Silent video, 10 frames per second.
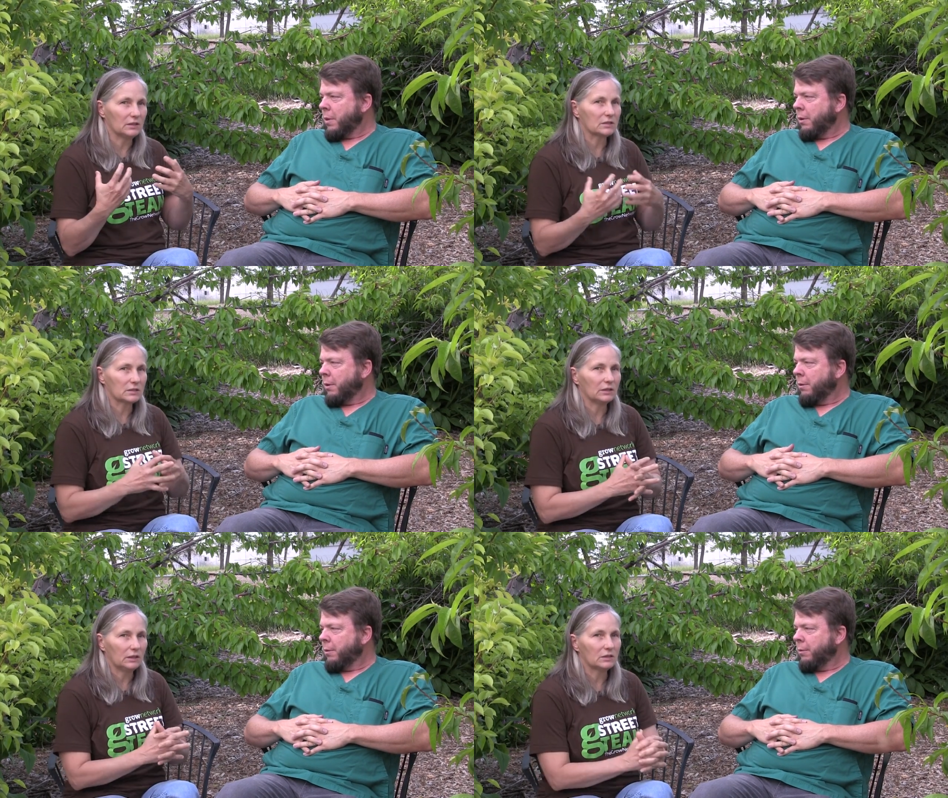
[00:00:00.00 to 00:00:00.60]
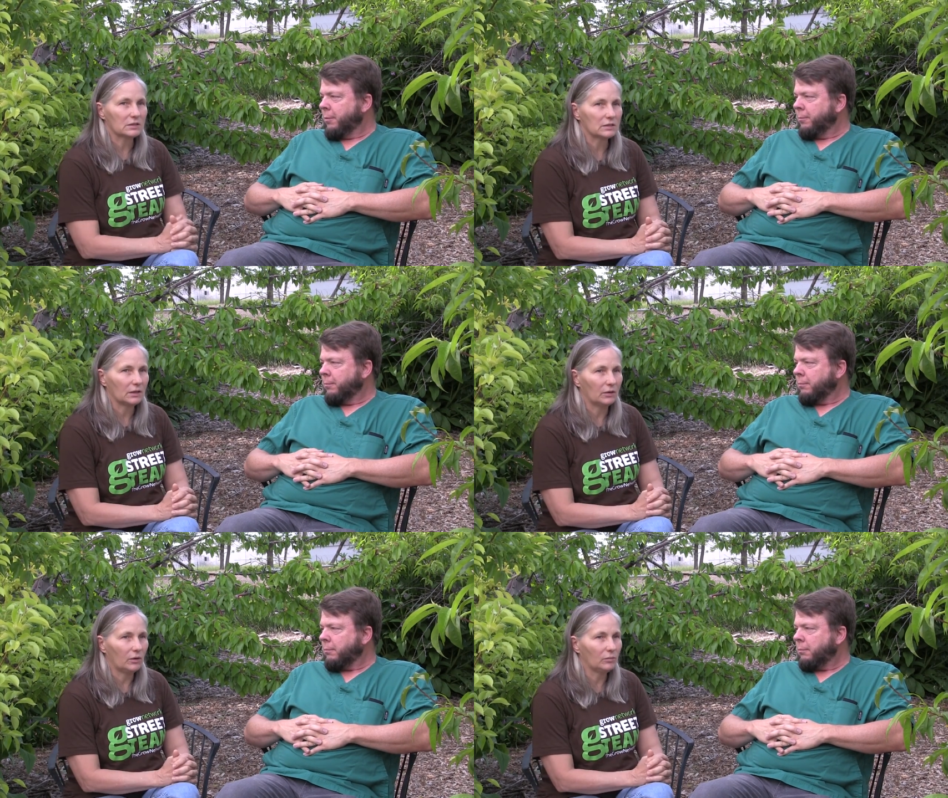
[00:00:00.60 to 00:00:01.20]
Speaker 1: is is
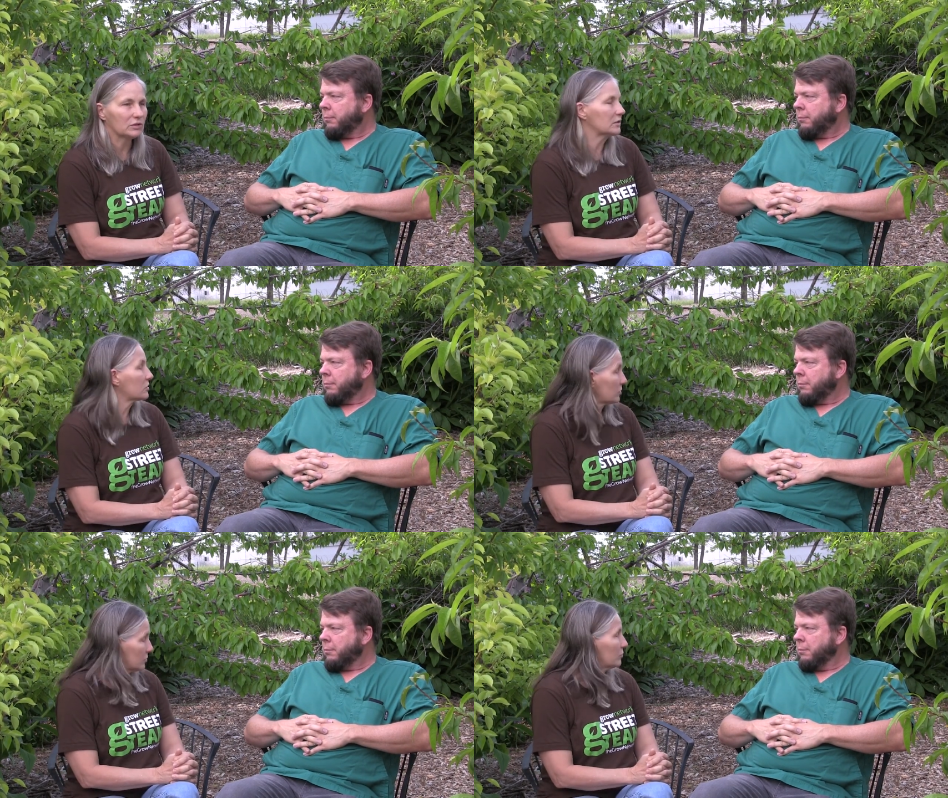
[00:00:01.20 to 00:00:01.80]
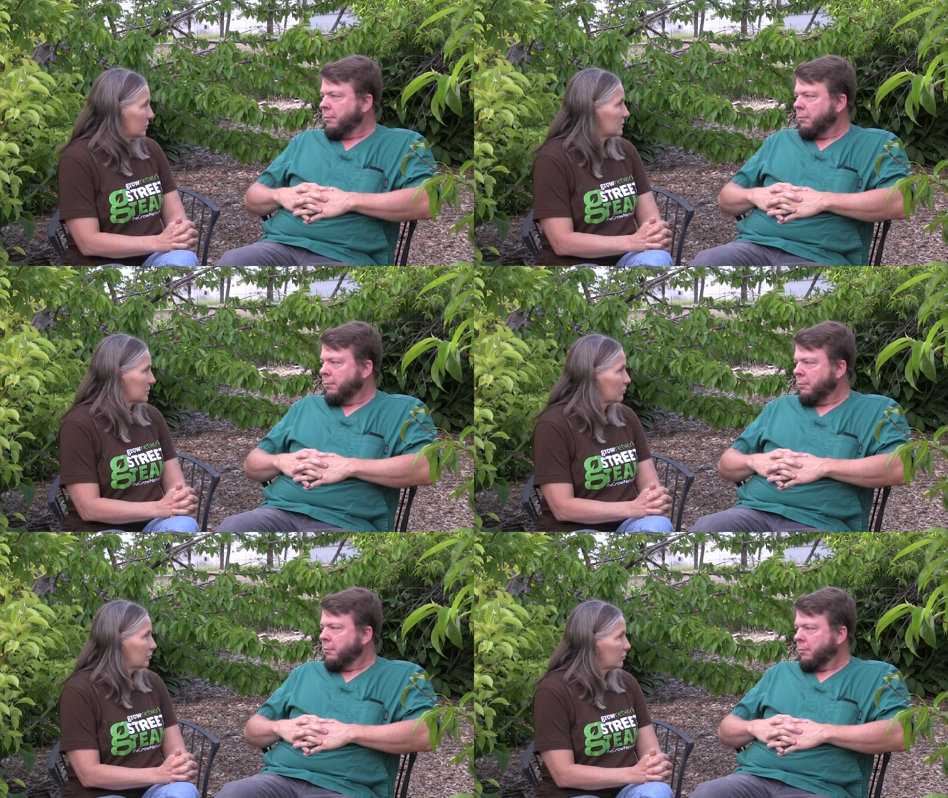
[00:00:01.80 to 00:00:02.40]
uh, almost this
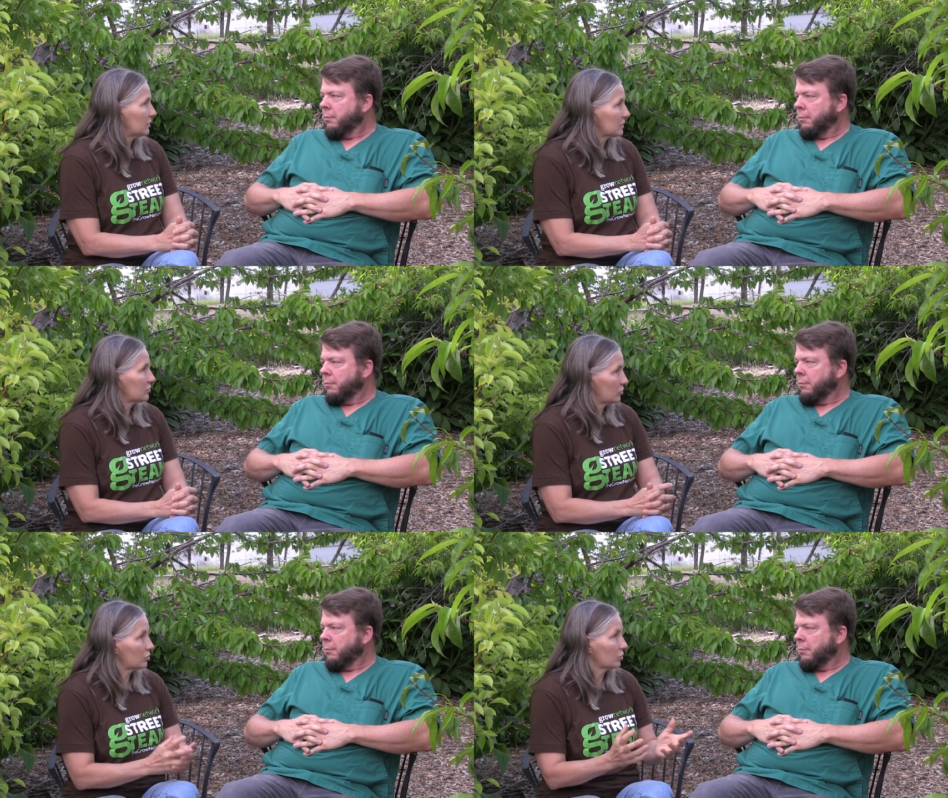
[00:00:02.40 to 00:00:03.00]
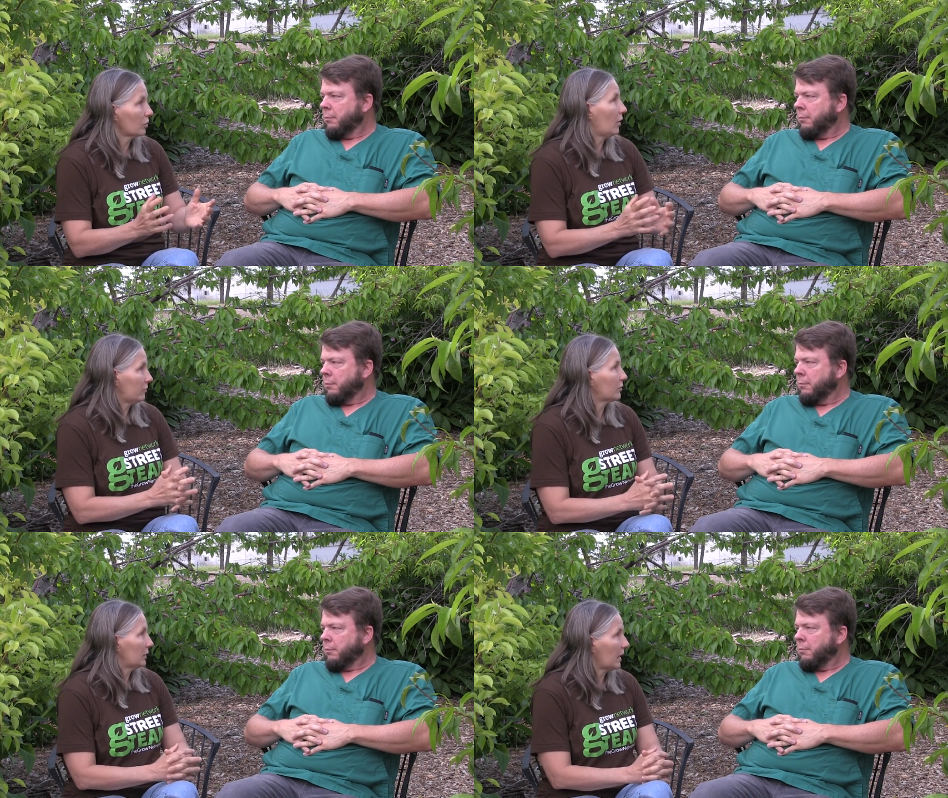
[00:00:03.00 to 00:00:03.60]
this this cure all
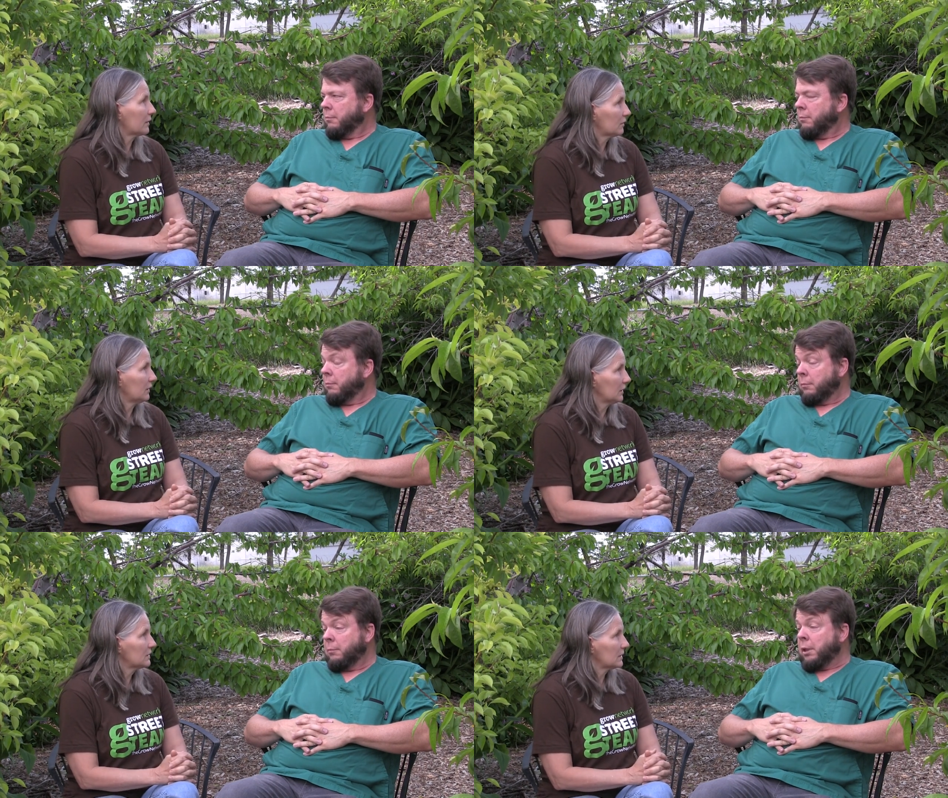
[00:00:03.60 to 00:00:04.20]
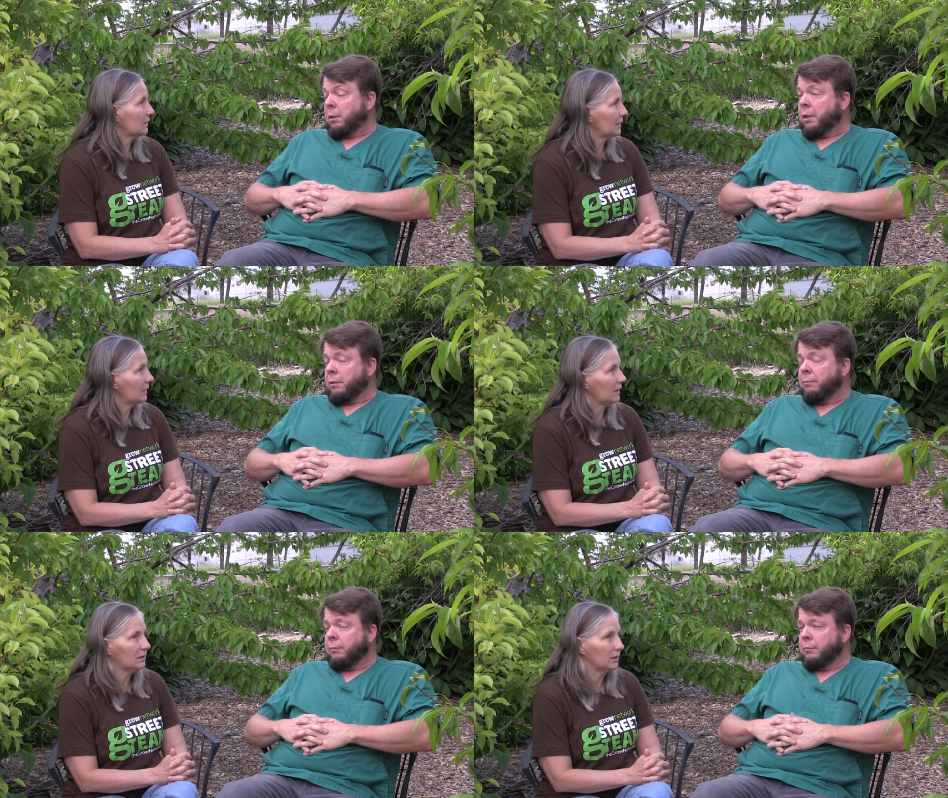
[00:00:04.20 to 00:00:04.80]
for a lot of things. Oh
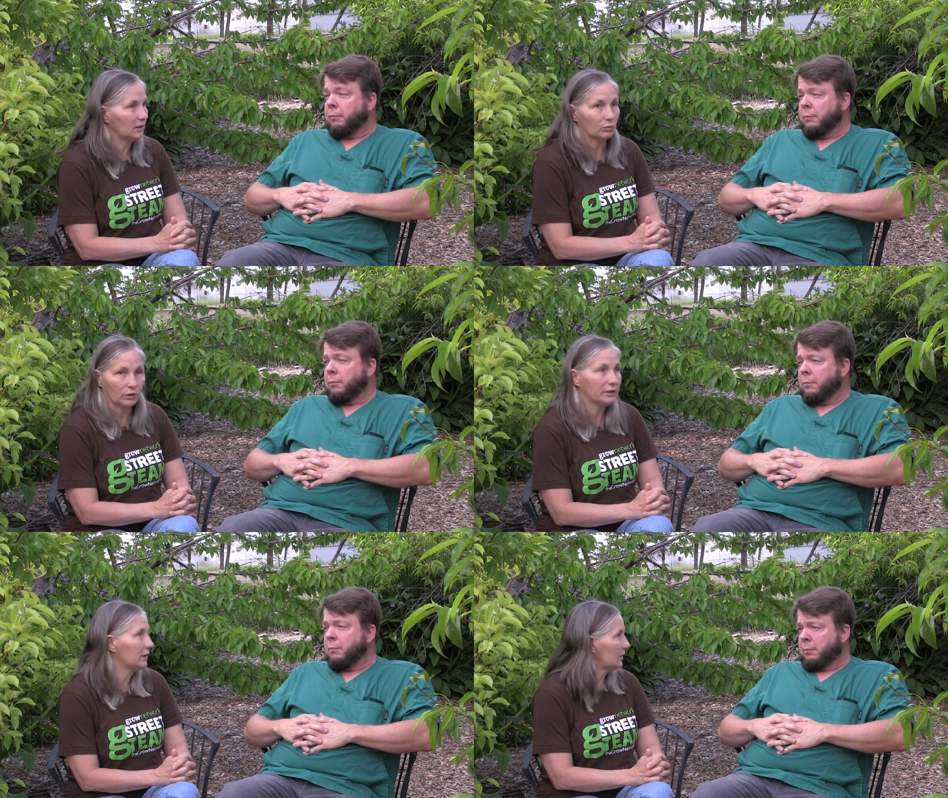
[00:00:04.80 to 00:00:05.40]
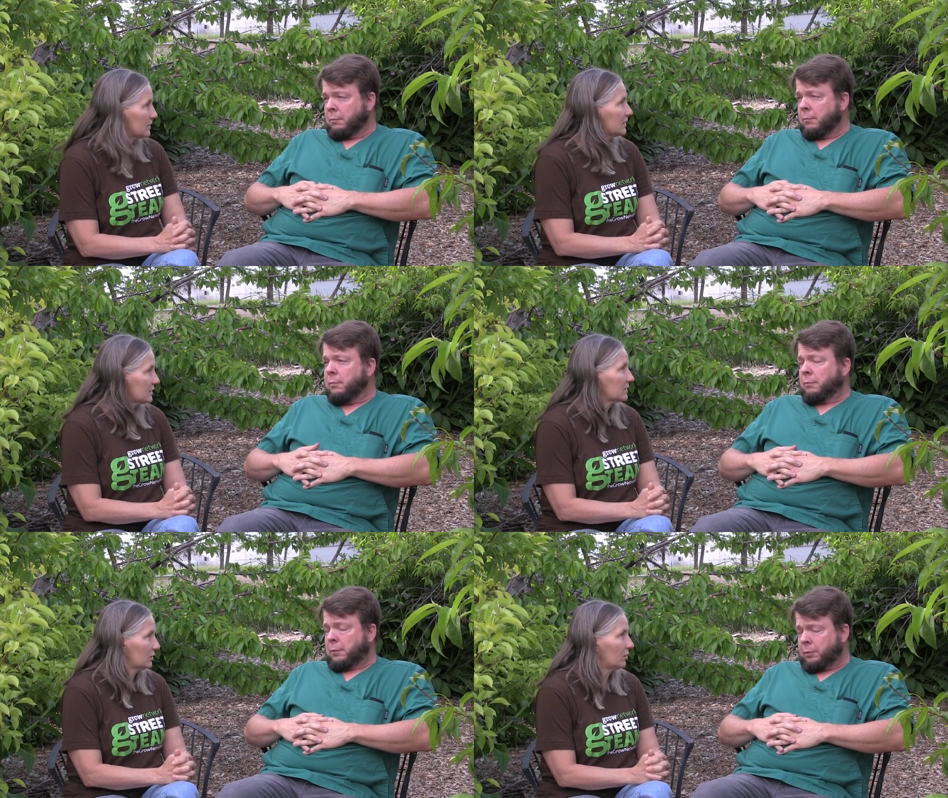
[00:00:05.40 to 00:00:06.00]
yeah. And and it really is.
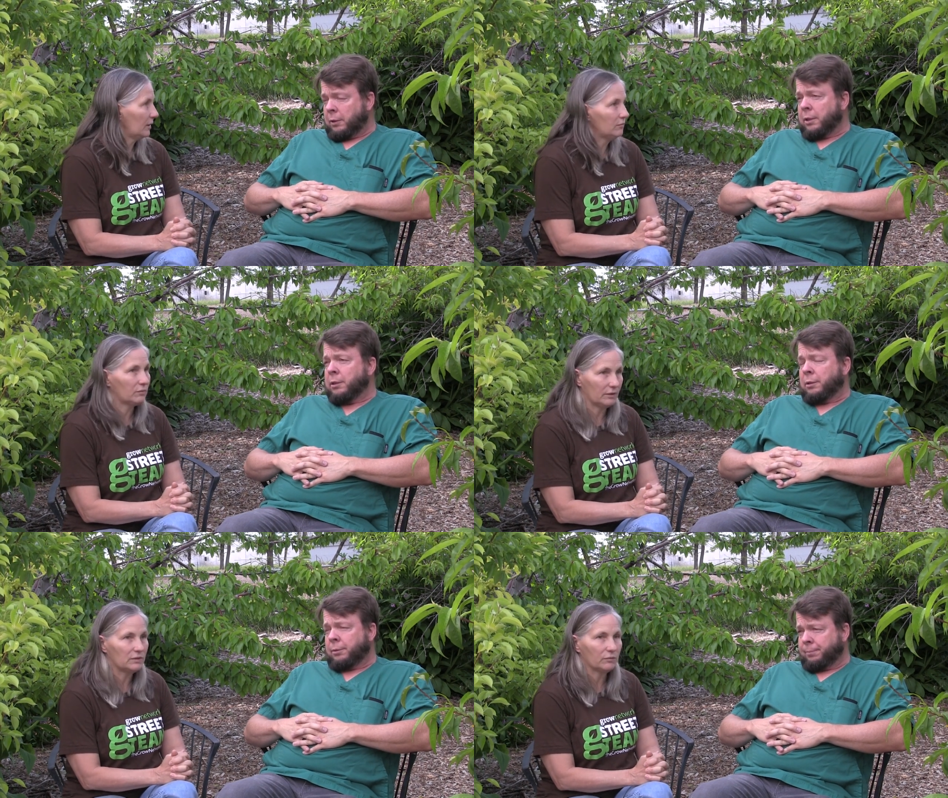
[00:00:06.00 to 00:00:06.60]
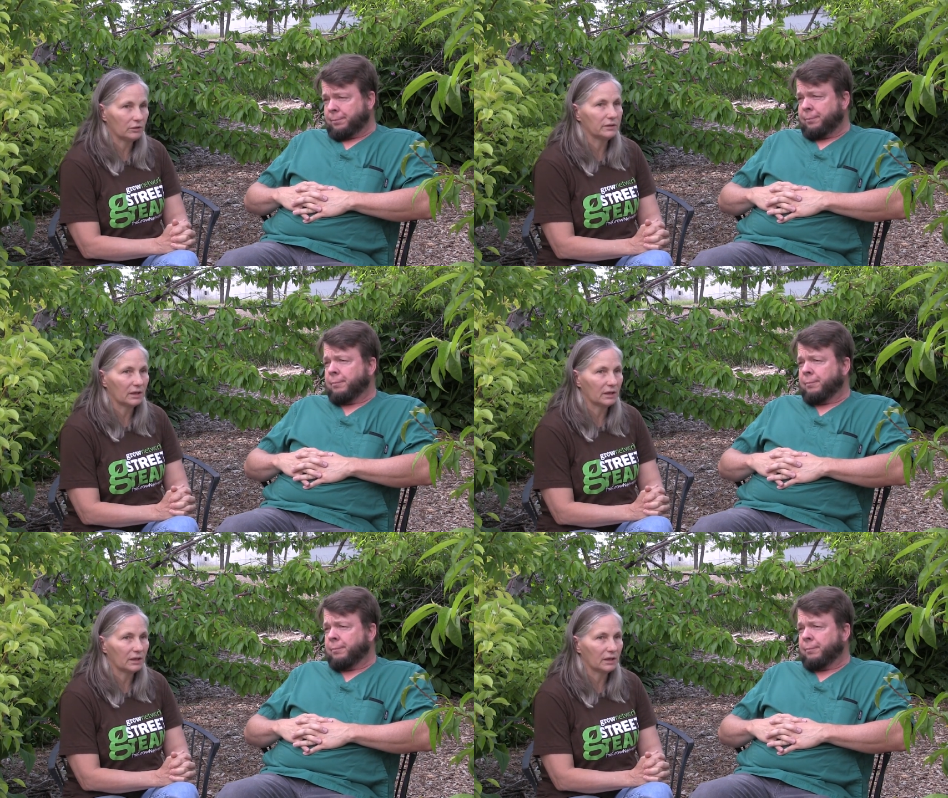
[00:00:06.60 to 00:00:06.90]
It's you it know really I've, I've, definitely